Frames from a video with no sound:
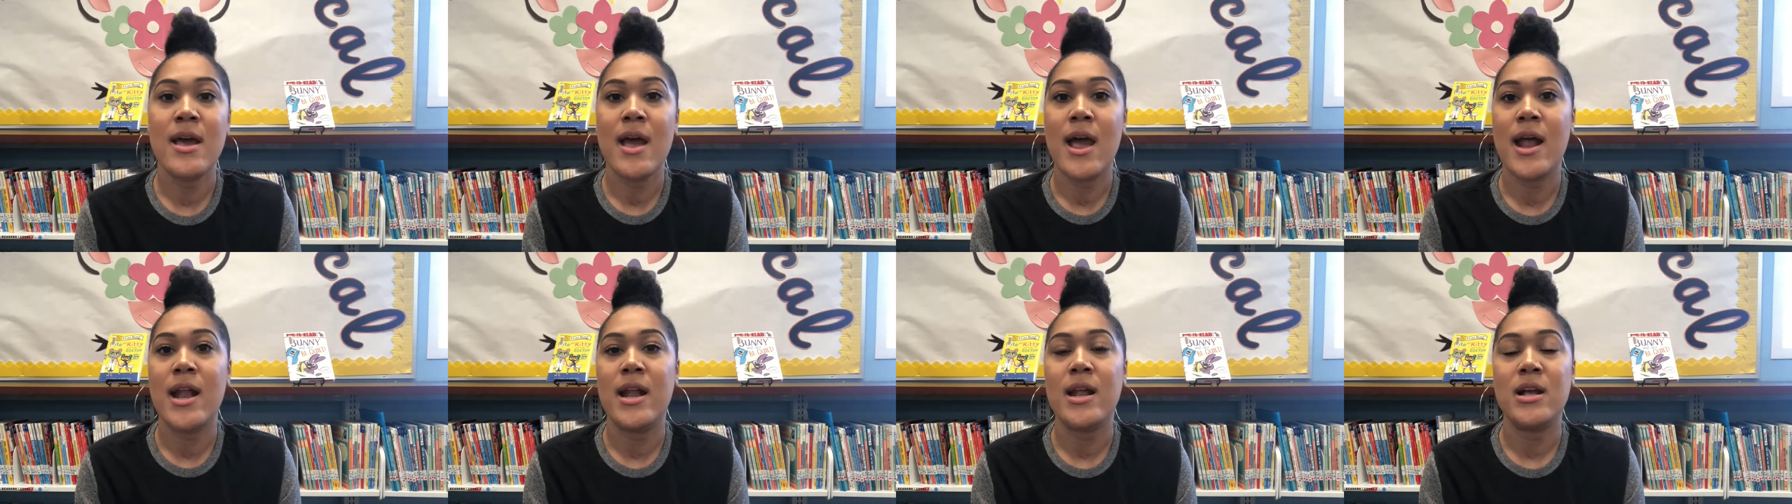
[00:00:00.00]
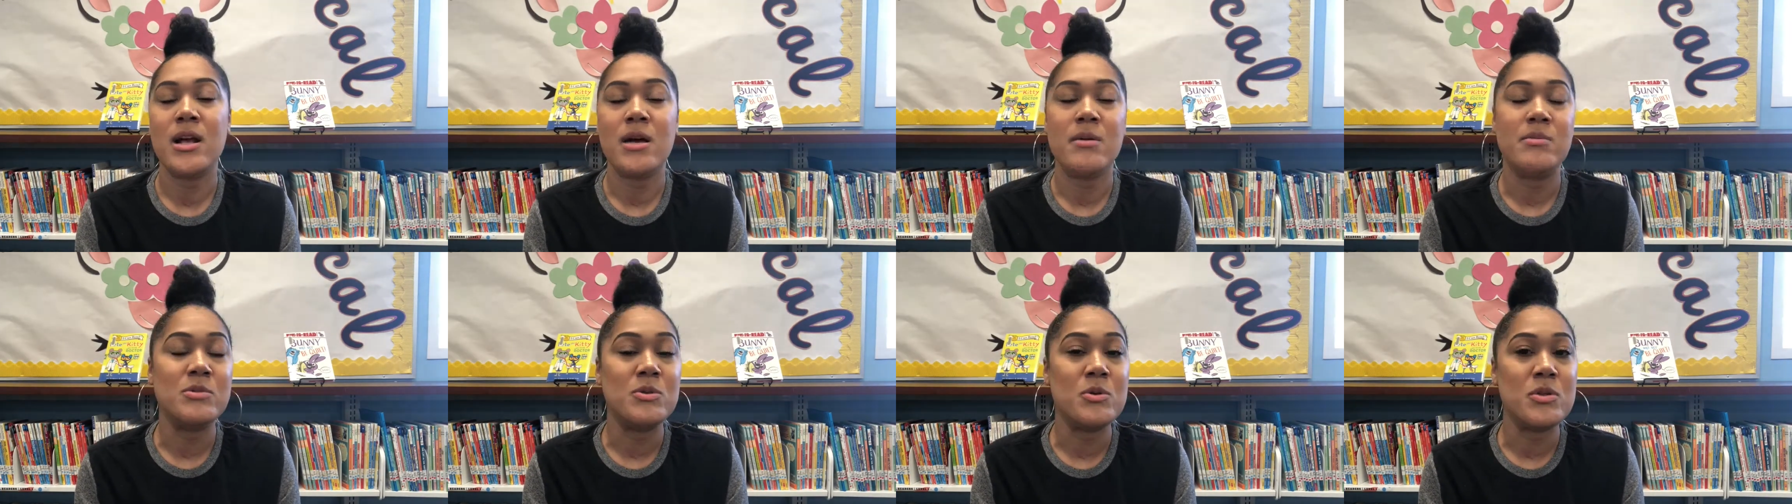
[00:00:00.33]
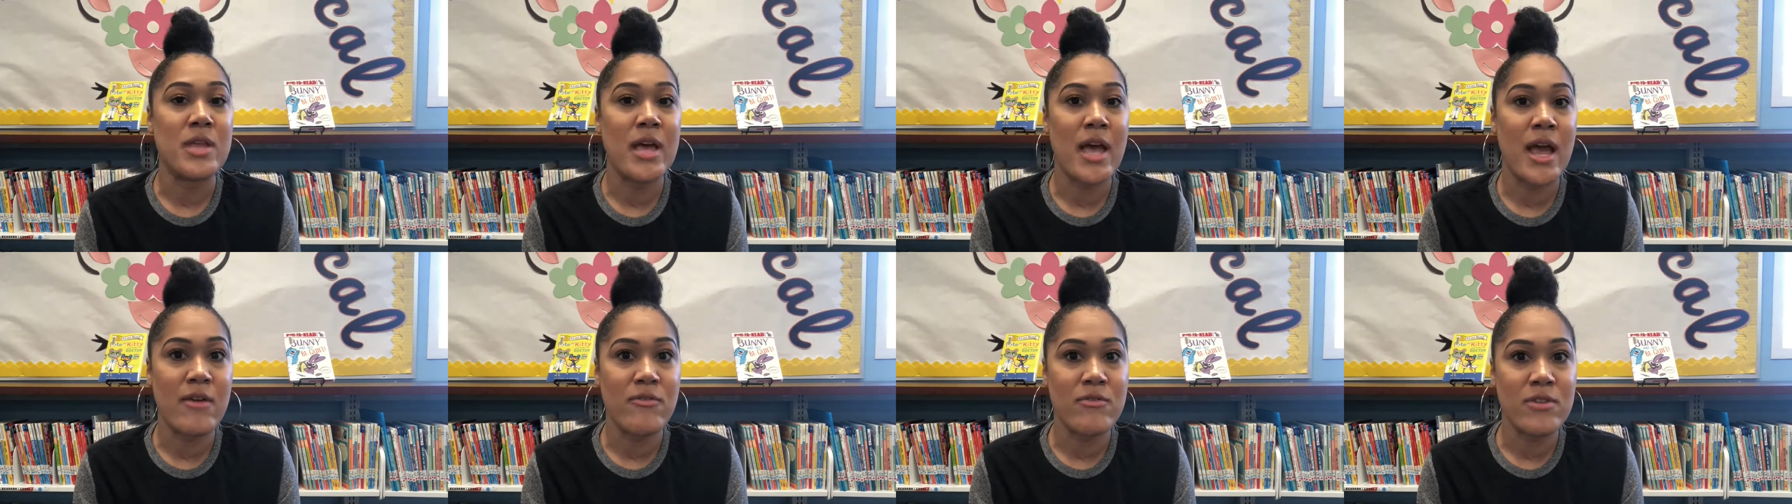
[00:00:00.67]
and it comes with
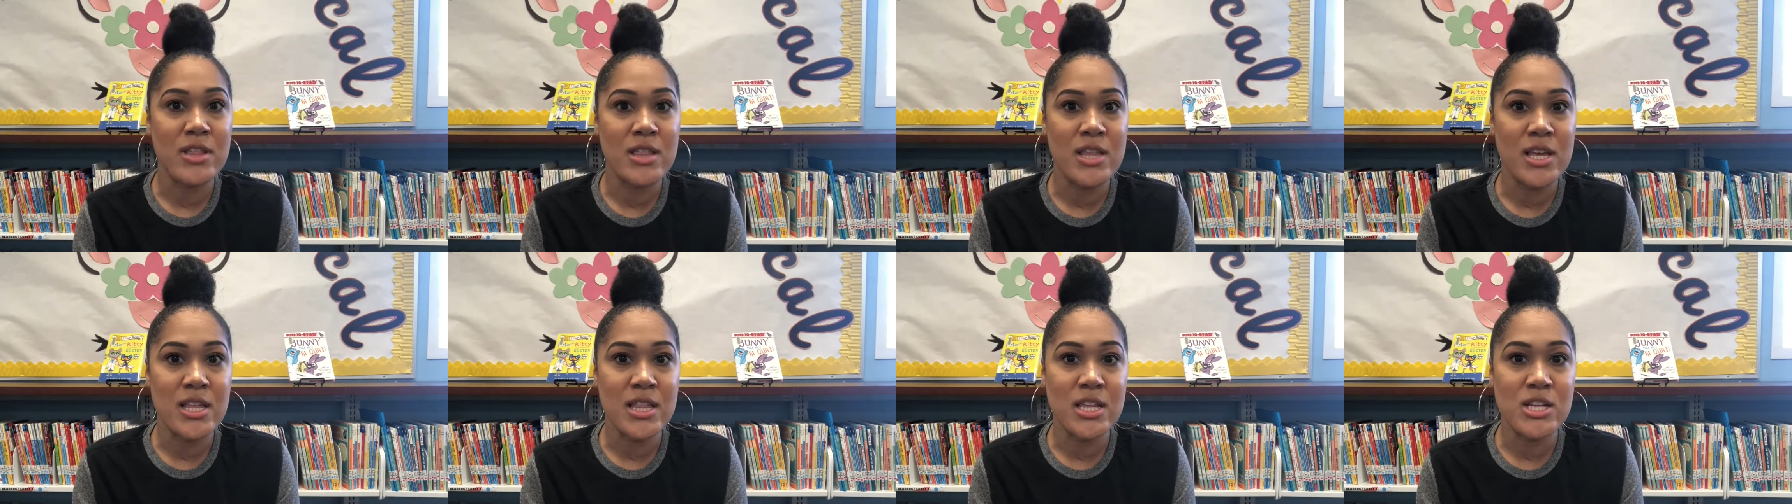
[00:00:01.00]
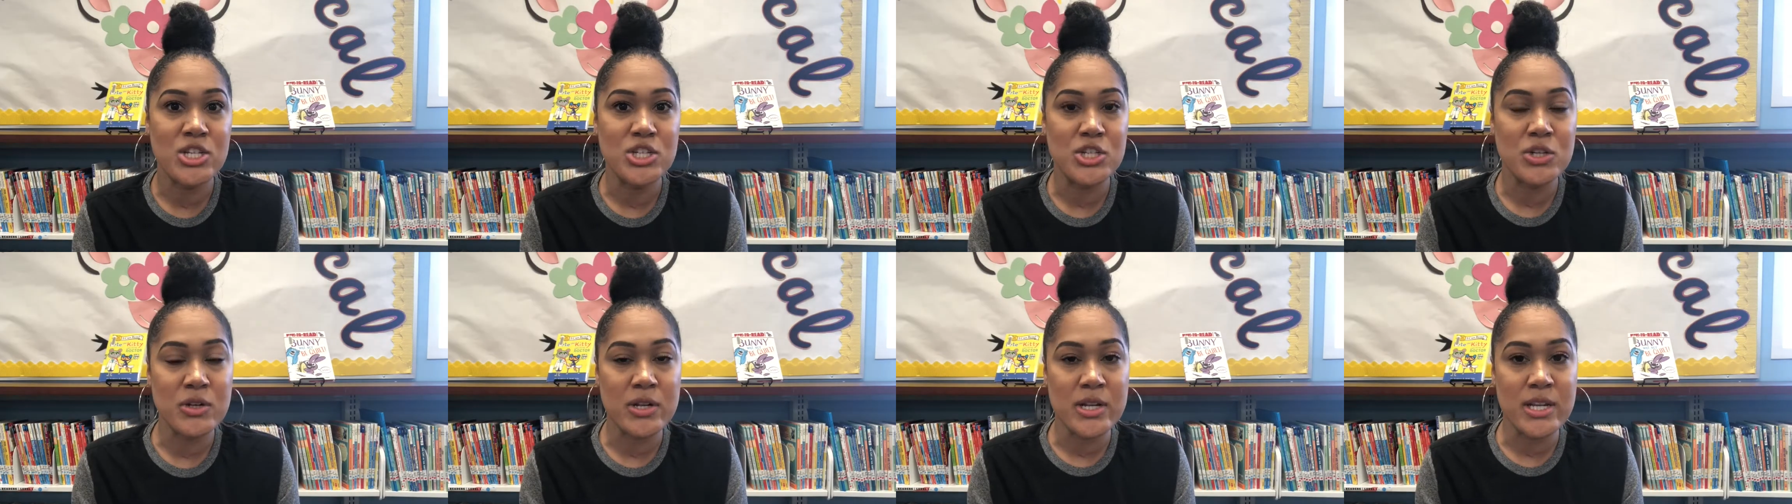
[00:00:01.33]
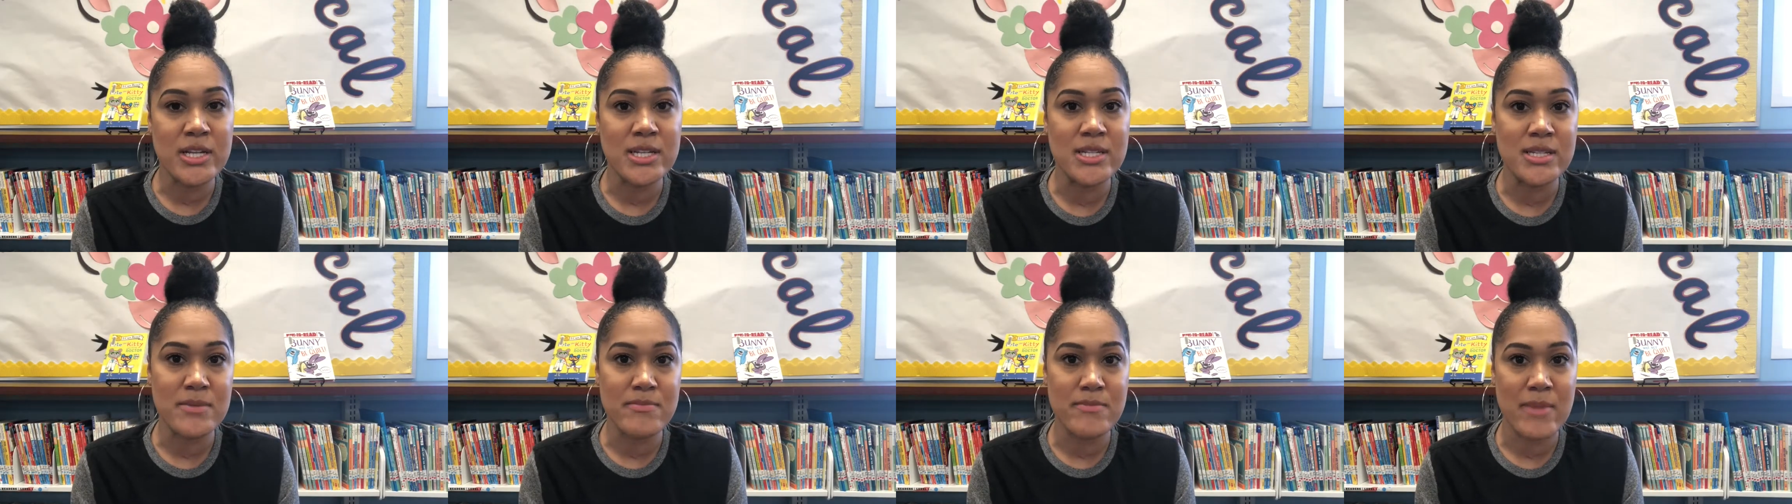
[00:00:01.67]
everything that you
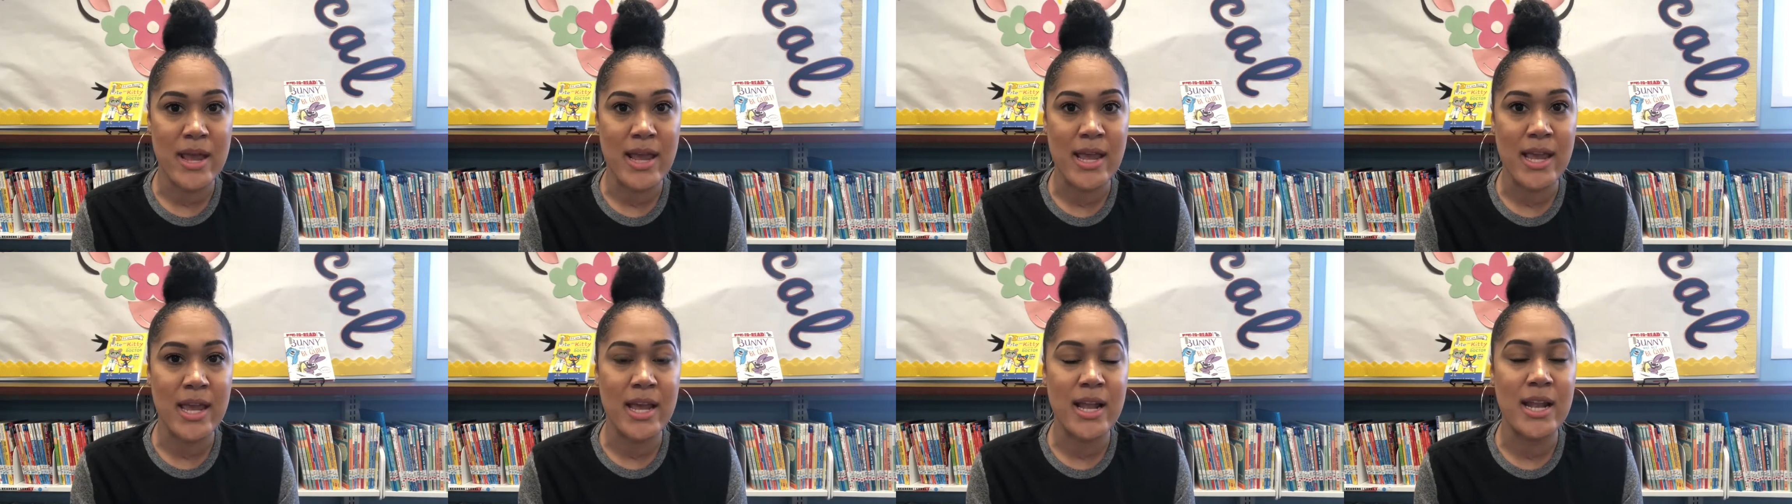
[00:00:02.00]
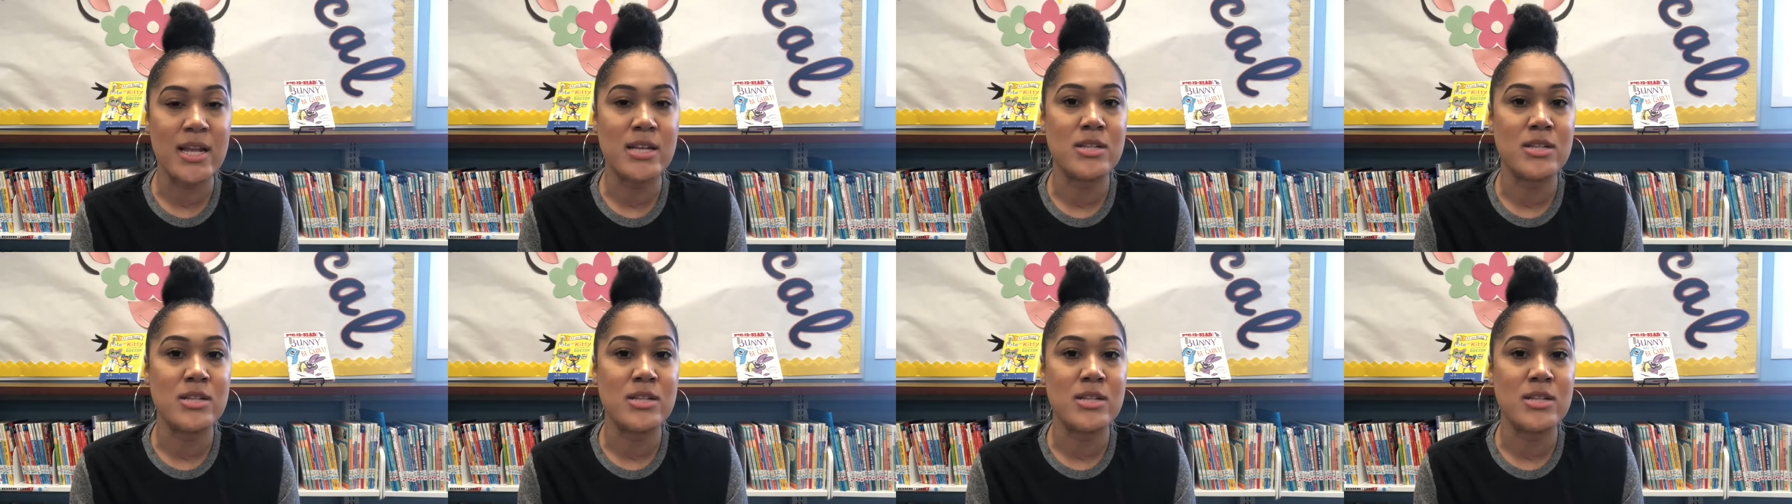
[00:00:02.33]
need to make it,